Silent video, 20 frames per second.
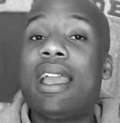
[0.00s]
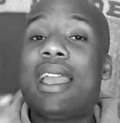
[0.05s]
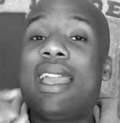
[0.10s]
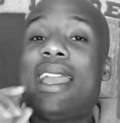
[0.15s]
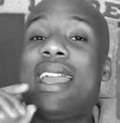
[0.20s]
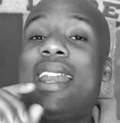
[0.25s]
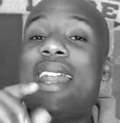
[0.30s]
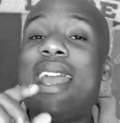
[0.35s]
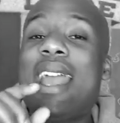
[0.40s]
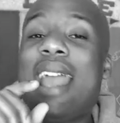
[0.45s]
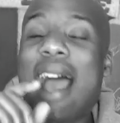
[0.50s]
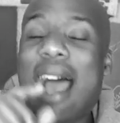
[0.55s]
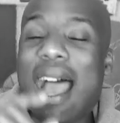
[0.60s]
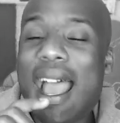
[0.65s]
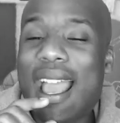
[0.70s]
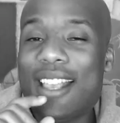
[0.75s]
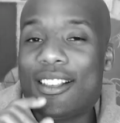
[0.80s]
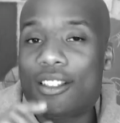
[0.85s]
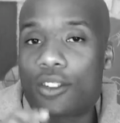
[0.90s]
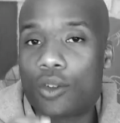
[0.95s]

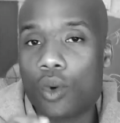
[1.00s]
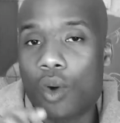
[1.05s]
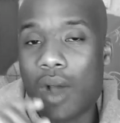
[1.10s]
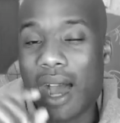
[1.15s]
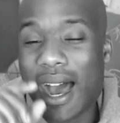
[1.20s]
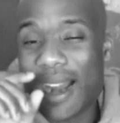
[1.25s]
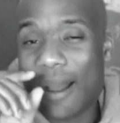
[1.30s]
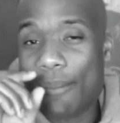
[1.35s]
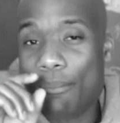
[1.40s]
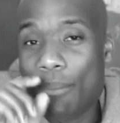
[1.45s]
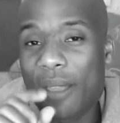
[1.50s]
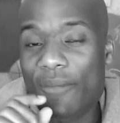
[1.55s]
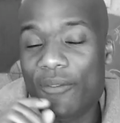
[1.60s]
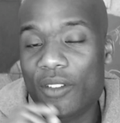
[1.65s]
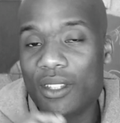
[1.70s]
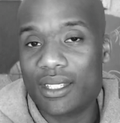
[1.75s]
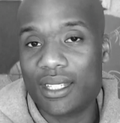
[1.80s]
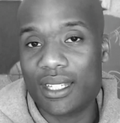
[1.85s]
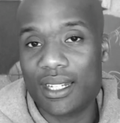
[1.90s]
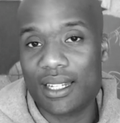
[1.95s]
NAIA school out of
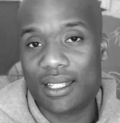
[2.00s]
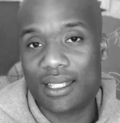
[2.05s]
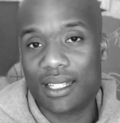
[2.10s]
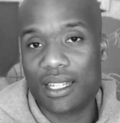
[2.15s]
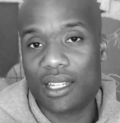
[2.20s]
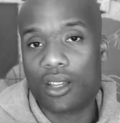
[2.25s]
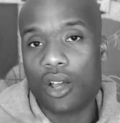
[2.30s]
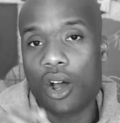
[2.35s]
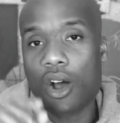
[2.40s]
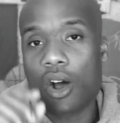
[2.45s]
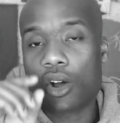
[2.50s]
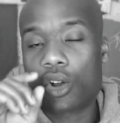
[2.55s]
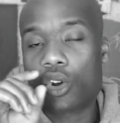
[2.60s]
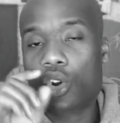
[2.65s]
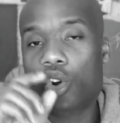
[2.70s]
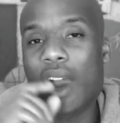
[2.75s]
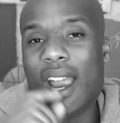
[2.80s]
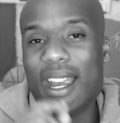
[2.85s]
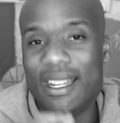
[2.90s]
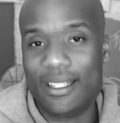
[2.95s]
Memphis, Tennessee called
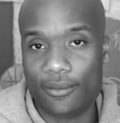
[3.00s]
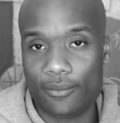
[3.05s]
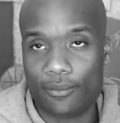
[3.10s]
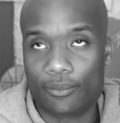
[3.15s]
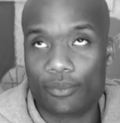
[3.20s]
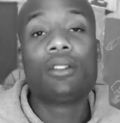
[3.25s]
Crichton.